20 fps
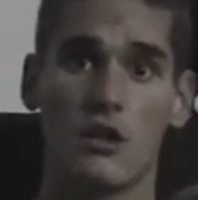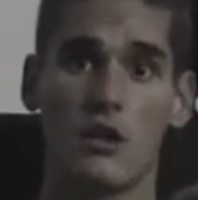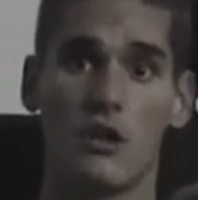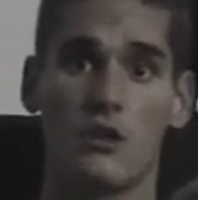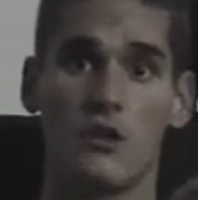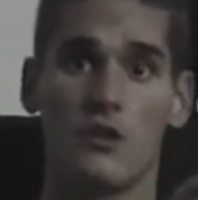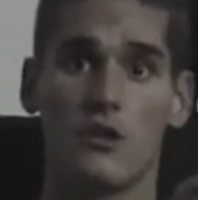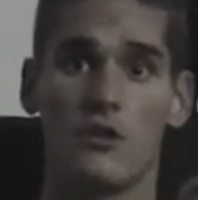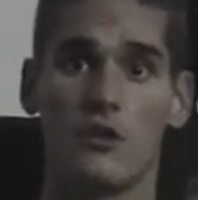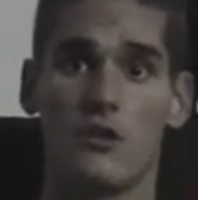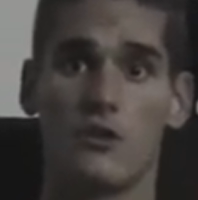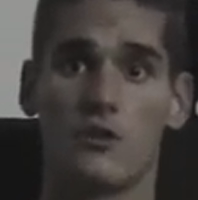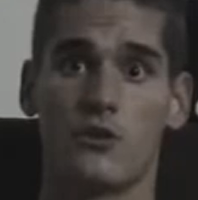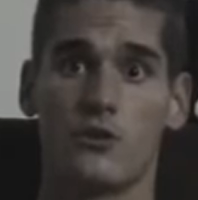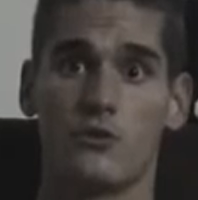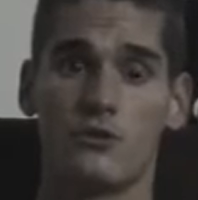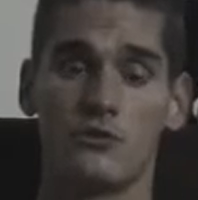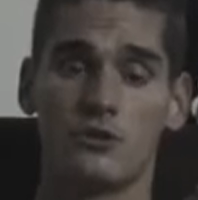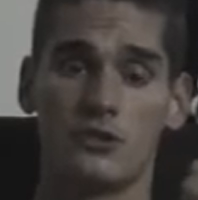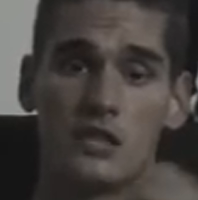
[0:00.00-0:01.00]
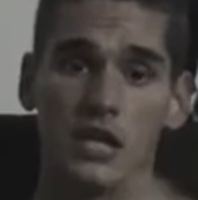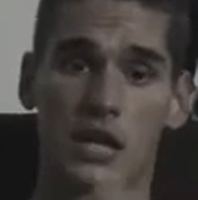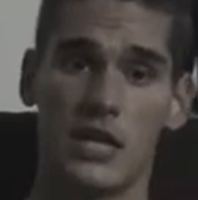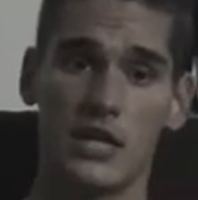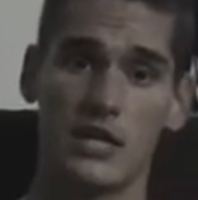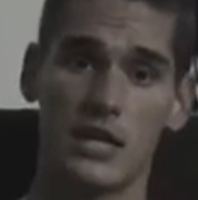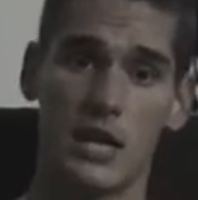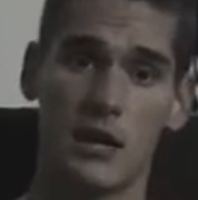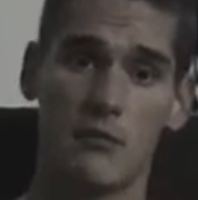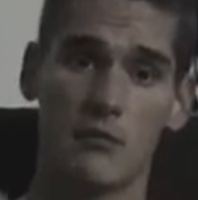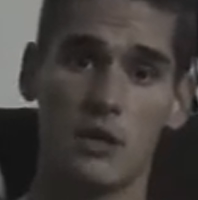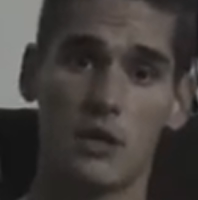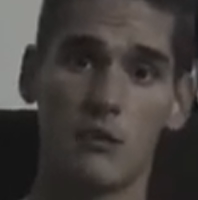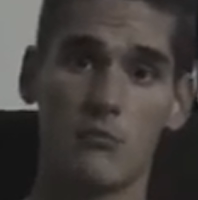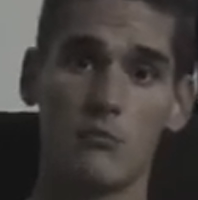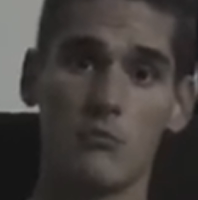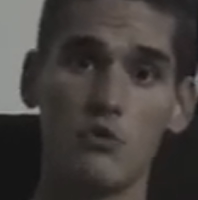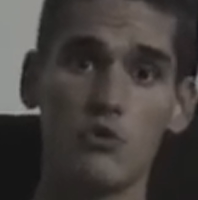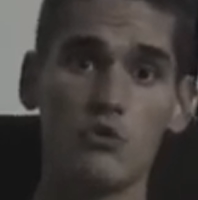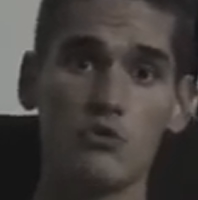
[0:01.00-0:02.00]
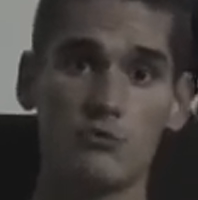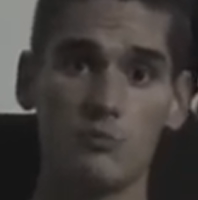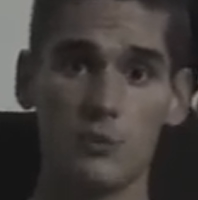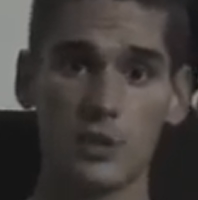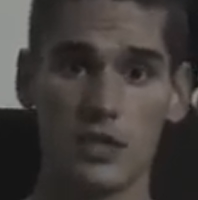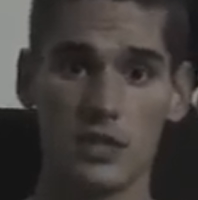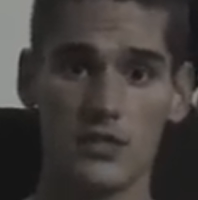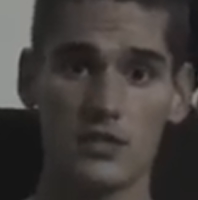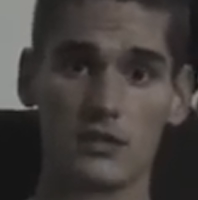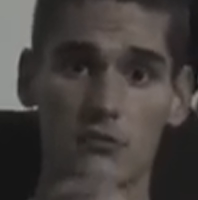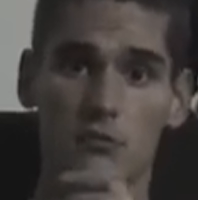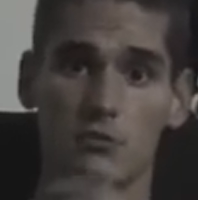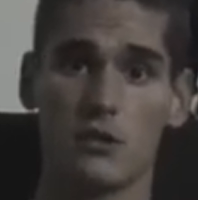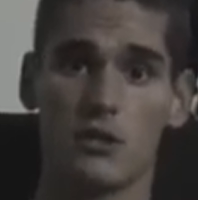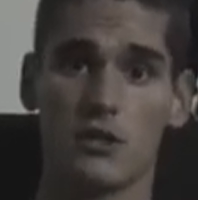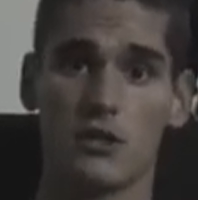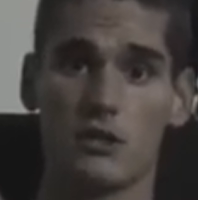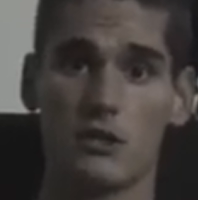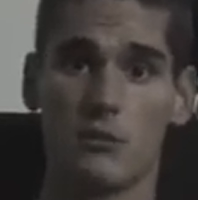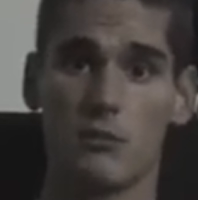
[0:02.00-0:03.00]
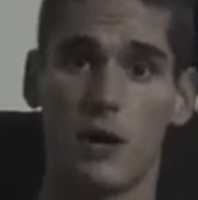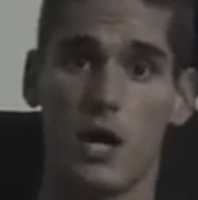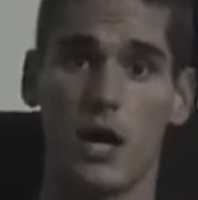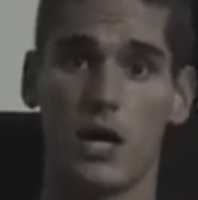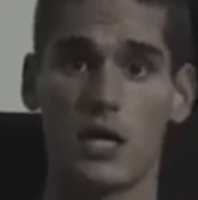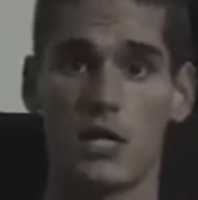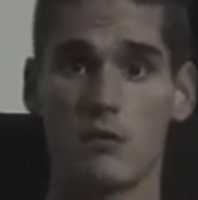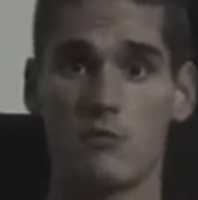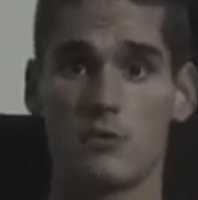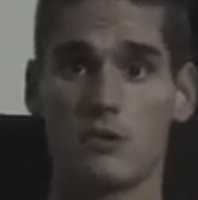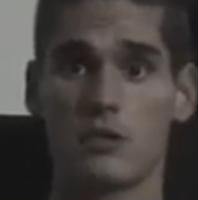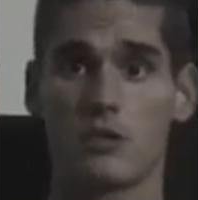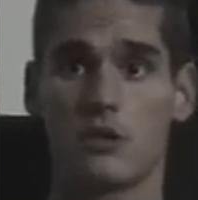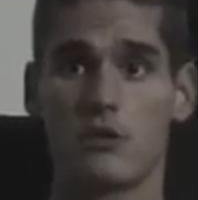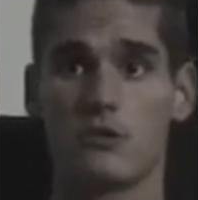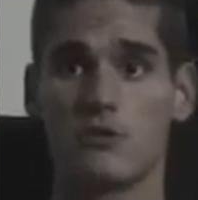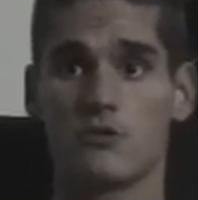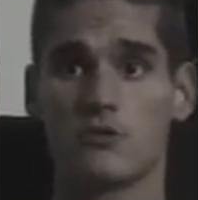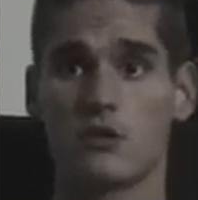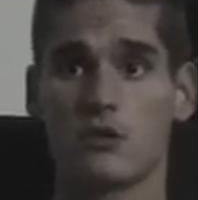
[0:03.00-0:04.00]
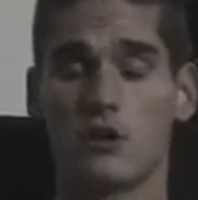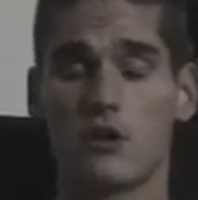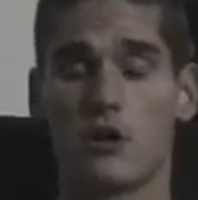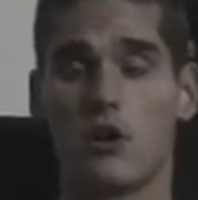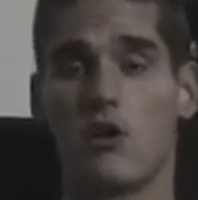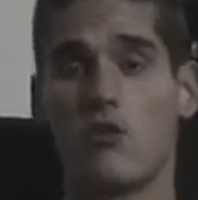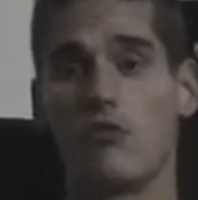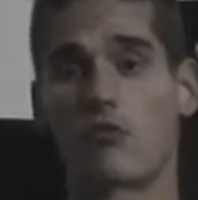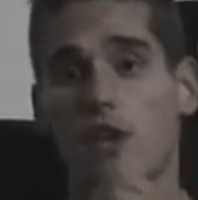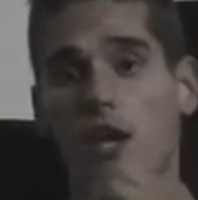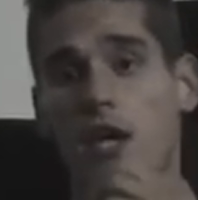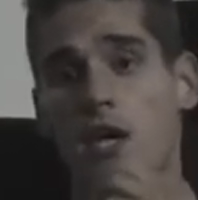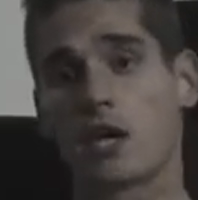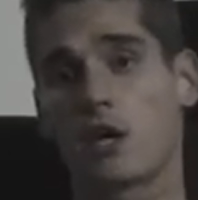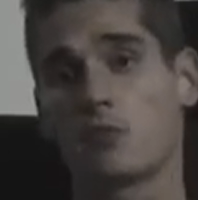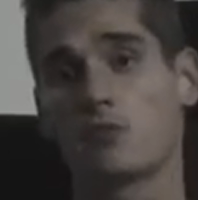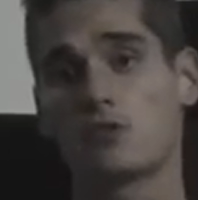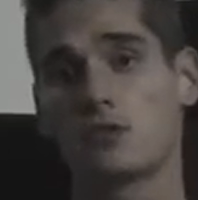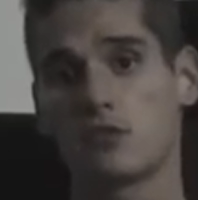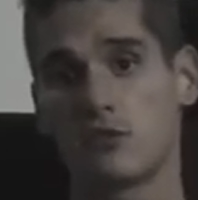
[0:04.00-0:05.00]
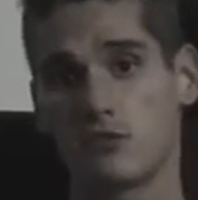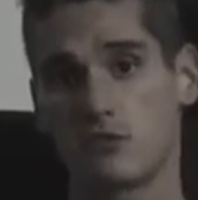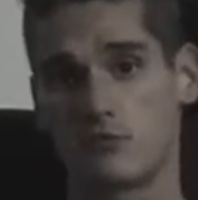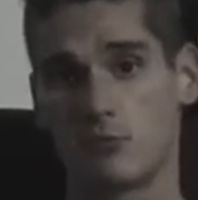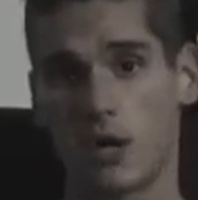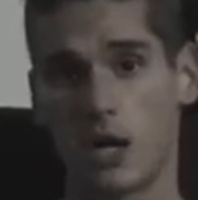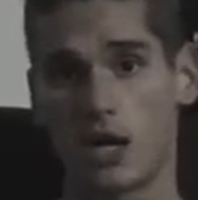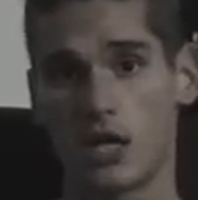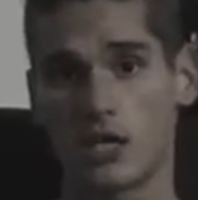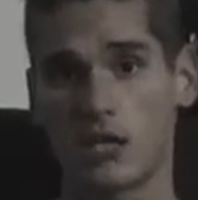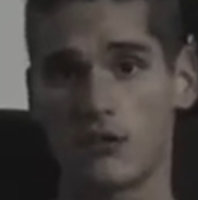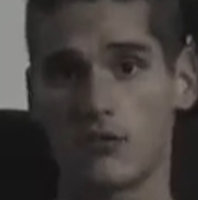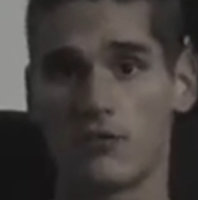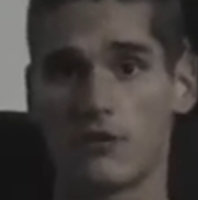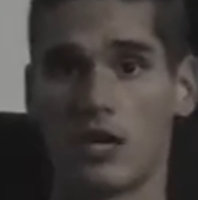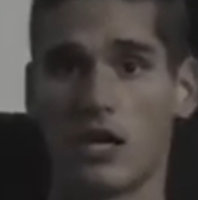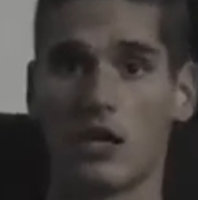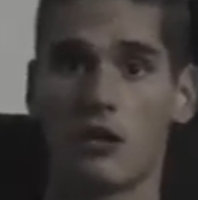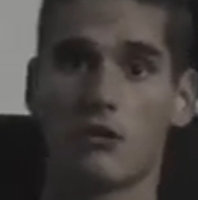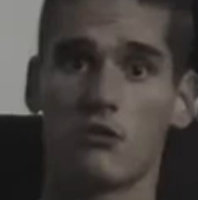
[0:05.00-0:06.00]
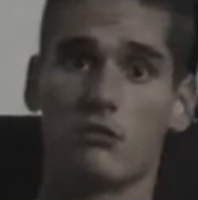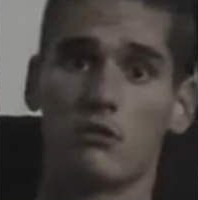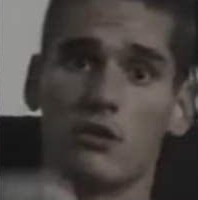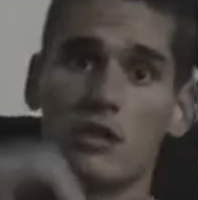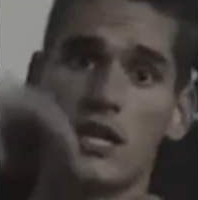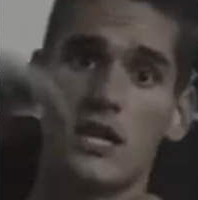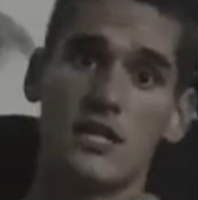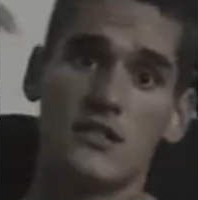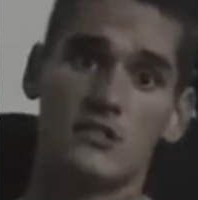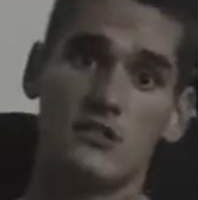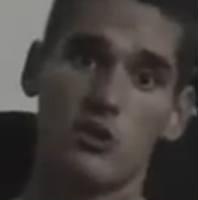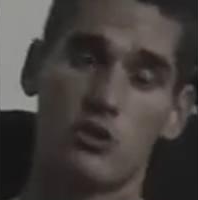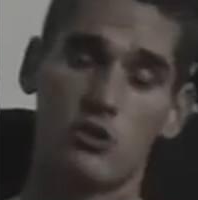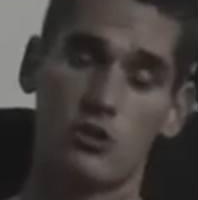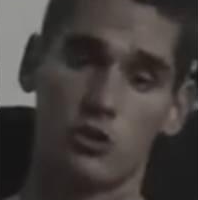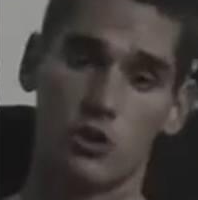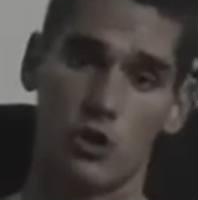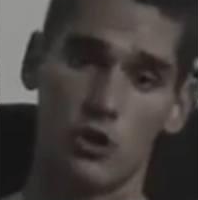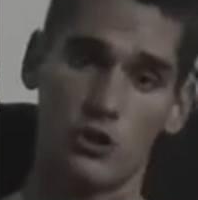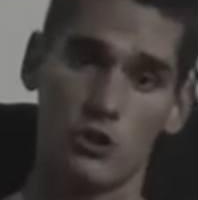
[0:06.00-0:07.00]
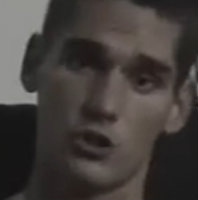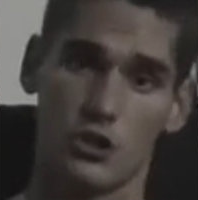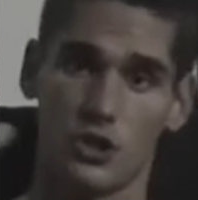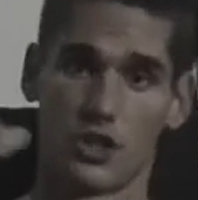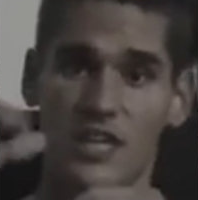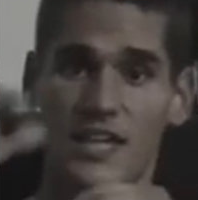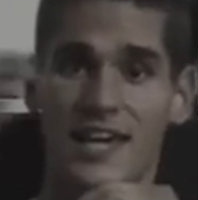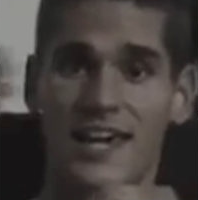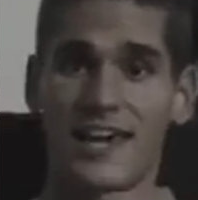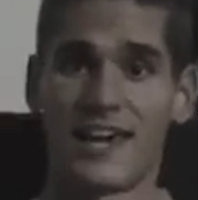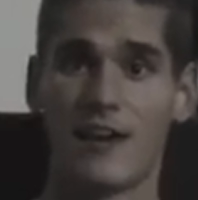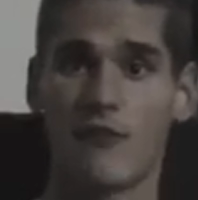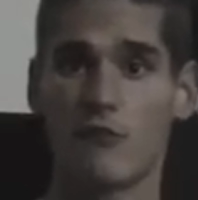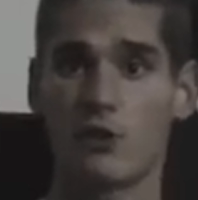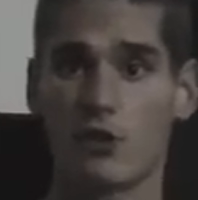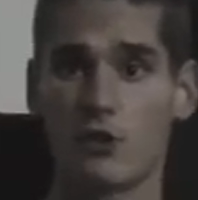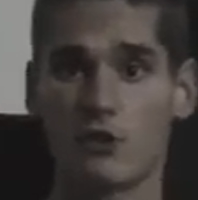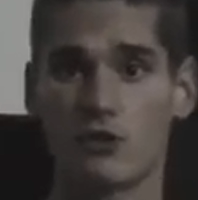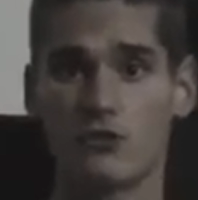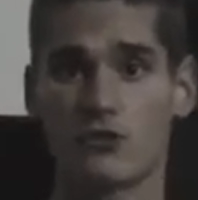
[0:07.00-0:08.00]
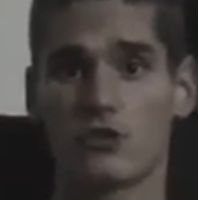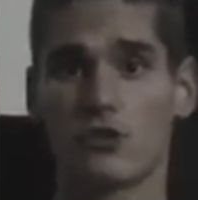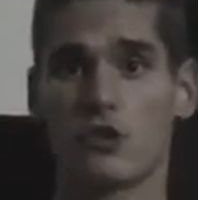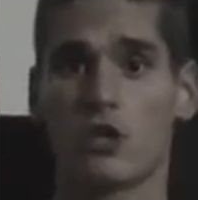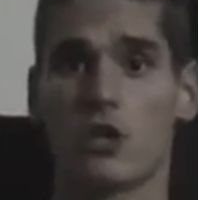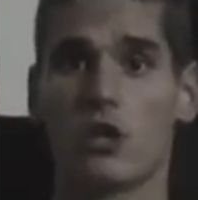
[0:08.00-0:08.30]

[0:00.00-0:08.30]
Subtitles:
those dynamic movements within the body, because of the absence of body fat creates larger caverns